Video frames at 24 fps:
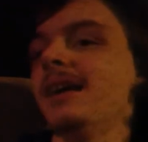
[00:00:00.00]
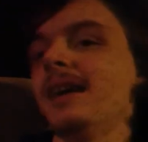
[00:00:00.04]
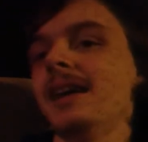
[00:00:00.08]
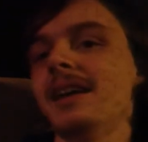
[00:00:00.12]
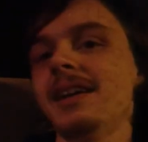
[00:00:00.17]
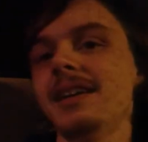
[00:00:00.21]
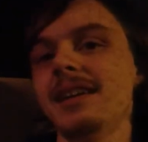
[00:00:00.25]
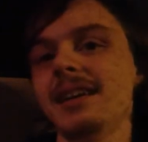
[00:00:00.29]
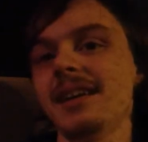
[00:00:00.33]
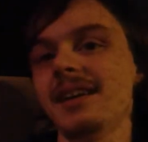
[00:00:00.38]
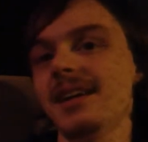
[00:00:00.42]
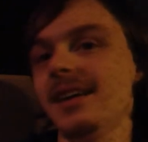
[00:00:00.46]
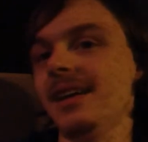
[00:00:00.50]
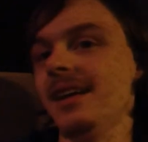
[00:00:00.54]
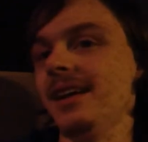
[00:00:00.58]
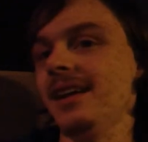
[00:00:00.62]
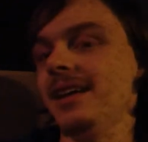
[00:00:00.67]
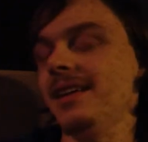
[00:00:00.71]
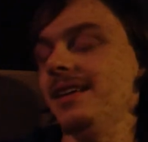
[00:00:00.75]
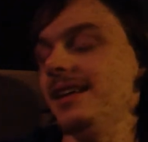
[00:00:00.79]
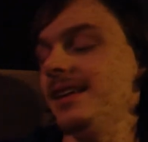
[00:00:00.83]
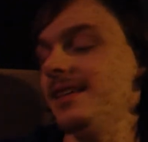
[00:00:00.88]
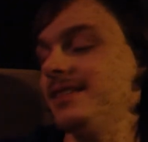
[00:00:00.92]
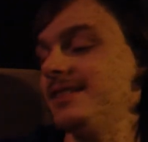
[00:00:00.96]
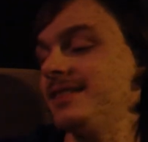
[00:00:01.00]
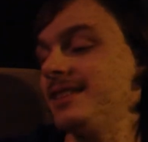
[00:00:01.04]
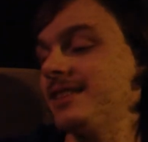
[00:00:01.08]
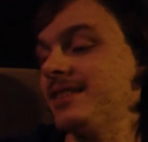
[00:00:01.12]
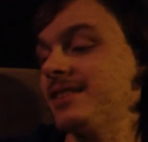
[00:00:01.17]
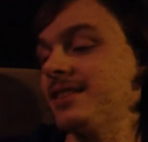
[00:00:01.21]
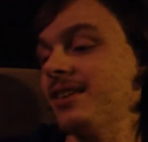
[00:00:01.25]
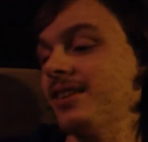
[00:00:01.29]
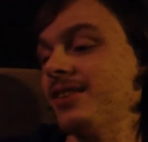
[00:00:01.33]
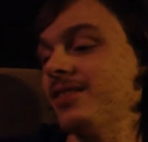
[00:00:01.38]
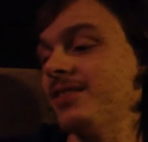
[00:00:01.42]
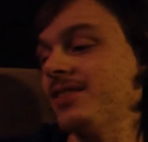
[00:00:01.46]
It's
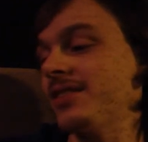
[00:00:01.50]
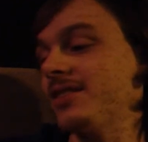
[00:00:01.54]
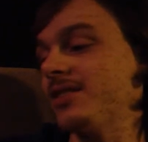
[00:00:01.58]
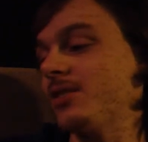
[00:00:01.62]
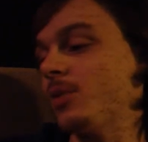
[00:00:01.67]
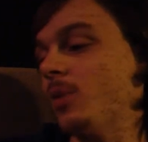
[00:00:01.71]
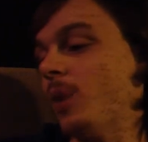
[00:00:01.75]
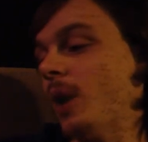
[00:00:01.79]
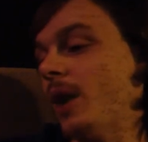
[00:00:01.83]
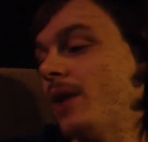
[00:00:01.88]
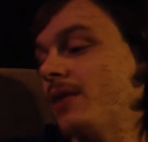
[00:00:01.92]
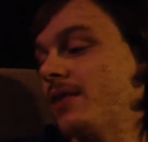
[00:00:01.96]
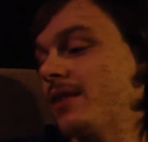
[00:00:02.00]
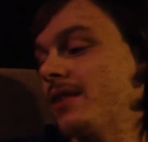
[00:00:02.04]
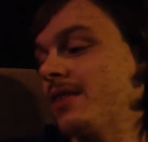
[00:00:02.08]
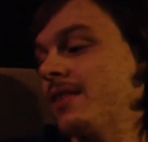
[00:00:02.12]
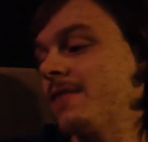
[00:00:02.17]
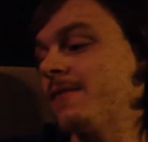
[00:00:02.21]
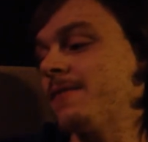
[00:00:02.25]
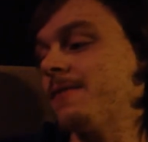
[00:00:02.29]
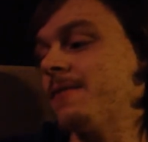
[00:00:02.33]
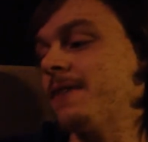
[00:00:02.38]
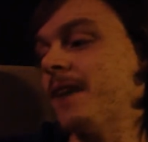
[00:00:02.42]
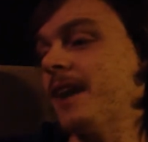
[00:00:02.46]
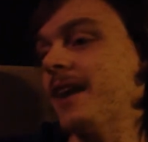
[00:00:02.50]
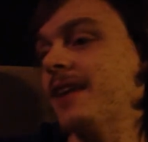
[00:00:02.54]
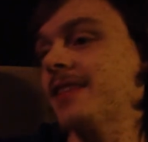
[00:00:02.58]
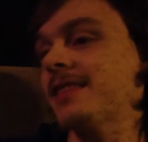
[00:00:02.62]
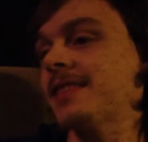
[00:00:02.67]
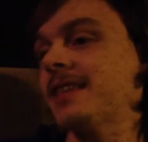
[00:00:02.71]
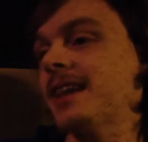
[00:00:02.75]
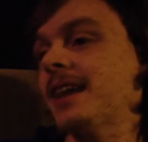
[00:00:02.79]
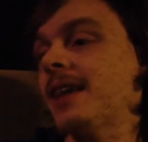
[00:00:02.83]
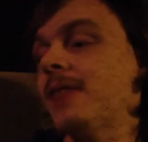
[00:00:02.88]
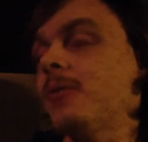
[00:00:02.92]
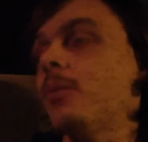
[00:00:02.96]
exhausting to watch in the
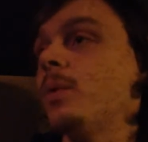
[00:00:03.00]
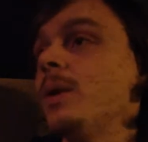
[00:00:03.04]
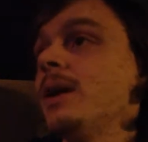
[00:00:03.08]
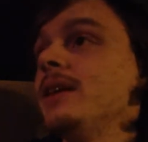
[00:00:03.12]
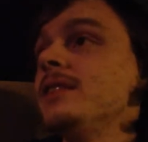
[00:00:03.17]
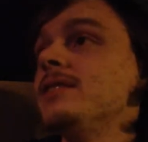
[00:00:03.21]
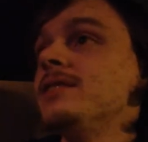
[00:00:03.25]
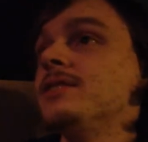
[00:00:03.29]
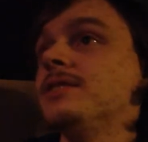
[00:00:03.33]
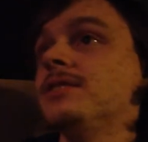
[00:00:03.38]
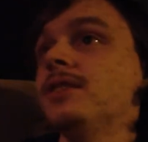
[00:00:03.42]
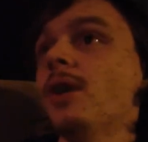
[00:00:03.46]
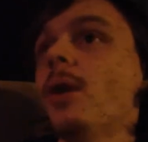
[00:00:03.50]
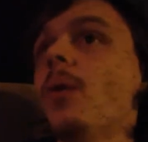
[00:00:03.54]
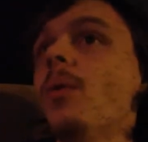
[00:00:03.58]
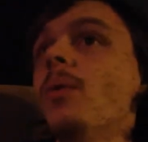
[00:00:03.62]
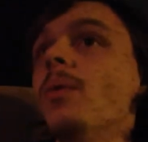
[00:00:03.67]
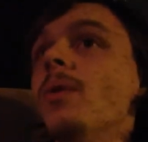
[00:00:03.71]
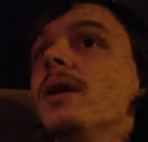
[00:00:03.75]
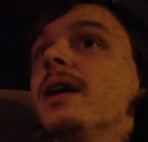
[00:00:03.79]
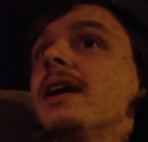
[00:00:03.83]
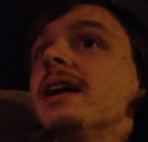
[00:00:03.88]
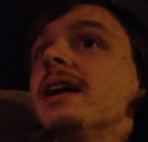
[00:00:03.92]
fact that we don't